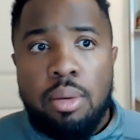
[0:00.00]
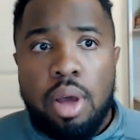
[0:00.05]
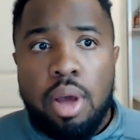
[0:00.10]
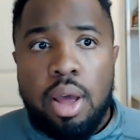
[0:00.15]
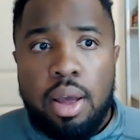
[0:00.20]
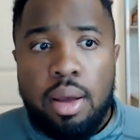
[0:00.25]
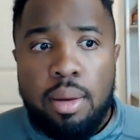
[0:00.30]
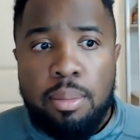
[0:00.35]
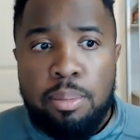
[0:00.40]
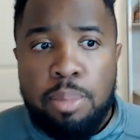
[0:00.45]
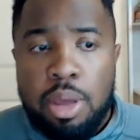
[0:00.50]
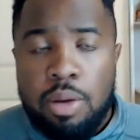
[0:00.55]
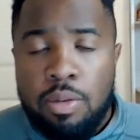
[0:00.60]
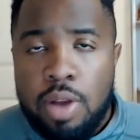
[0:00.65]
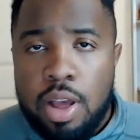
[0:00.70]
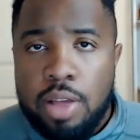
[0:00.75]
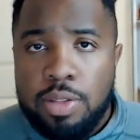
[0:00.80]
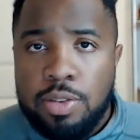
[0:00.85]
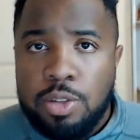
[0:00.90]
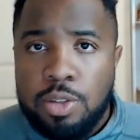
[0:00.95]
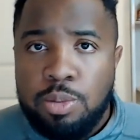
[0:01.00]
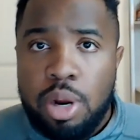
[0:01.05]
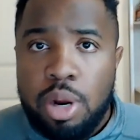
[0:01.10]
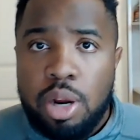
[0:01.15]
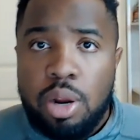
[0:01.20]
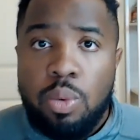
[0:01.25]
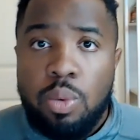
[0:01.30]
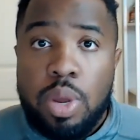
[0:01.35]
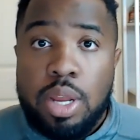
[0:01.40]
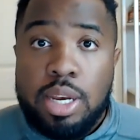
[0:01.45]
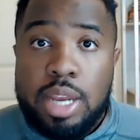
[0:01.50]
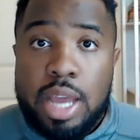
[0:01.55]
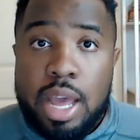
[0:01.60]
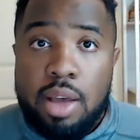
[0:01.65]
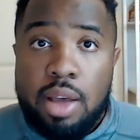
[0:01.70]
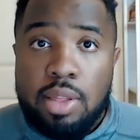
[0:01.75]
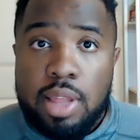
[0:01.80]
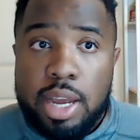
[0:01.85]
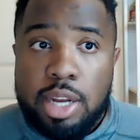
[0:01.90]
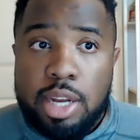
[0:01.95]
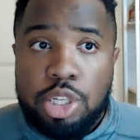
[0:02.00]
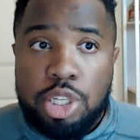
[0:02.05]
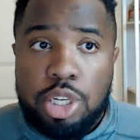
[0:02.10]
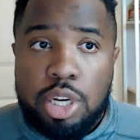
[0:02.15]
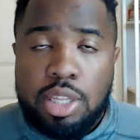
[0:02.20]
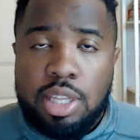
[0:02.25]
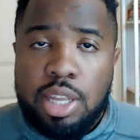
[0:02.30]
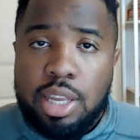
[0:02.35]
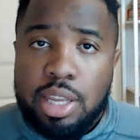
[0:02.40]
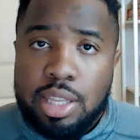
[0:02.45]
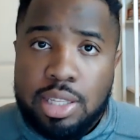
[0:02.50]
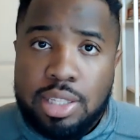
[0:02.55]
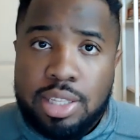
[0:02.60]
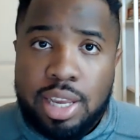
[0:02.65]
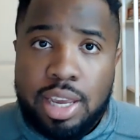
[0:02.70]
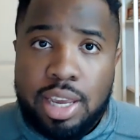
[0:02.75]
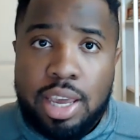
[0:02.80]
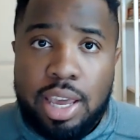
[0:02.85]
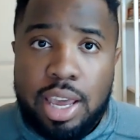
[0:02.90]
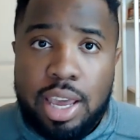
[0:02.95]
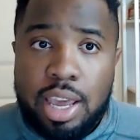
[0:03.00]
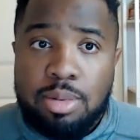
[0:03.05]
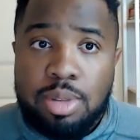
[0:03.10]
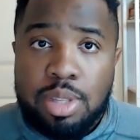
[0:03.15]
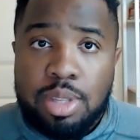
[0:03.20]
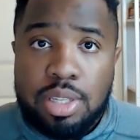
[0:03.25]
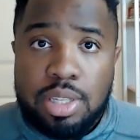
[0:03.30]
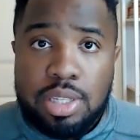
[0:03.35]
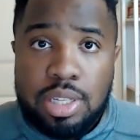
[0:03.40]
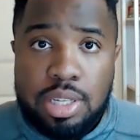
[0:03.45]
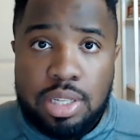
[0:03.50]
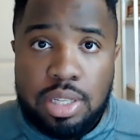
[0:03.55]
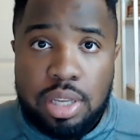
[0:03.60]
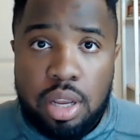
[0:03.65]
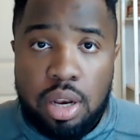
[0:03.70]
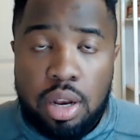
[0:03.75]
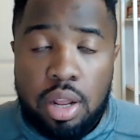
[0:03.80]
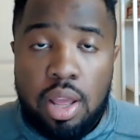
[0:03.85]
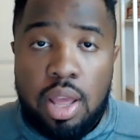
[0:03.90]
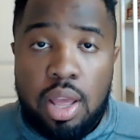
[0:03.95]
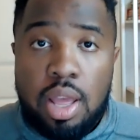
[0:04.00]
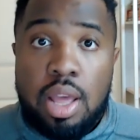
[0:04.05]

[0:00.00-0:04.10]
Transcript: Ben Roethlisberger went down last year, I think in the second game of the season.